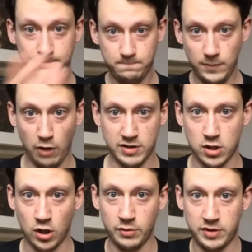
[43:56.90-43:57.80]
on this
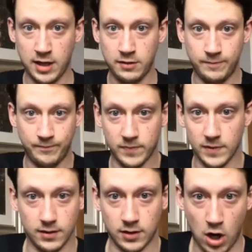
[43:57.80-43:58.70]
call with you,
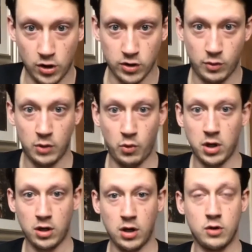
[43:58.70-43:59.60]
got another one at
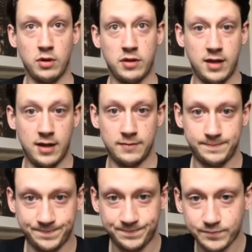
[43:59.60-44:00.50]
1:00 with the
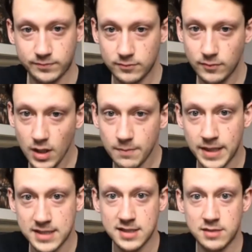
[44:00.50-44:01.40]

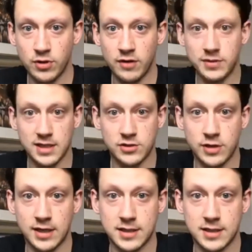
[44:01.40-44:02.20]
Business Improvement District.